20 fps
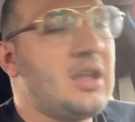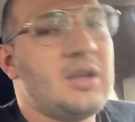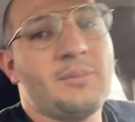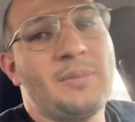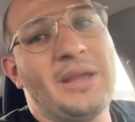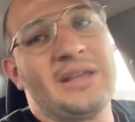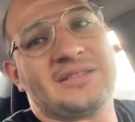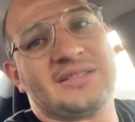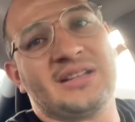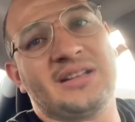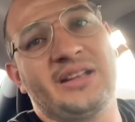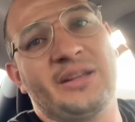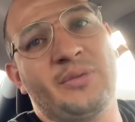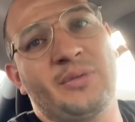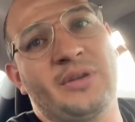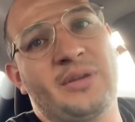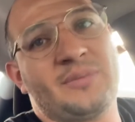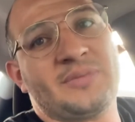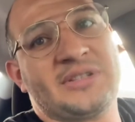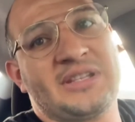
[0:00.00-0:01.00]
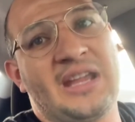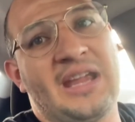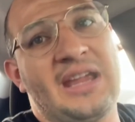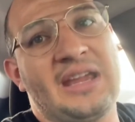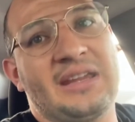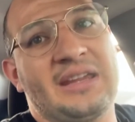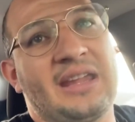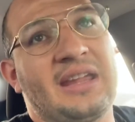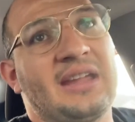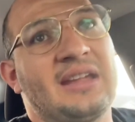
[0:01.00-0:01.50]
basically what I'm
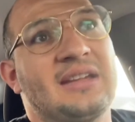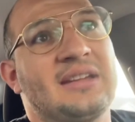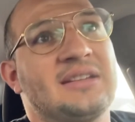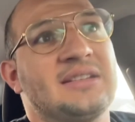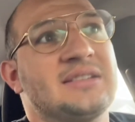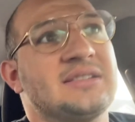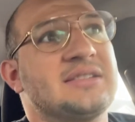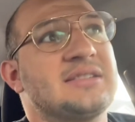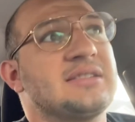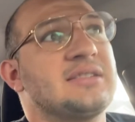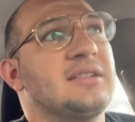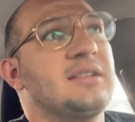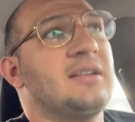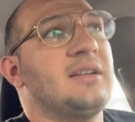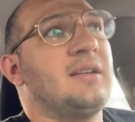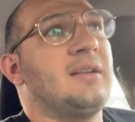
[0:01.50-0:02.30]
saying is,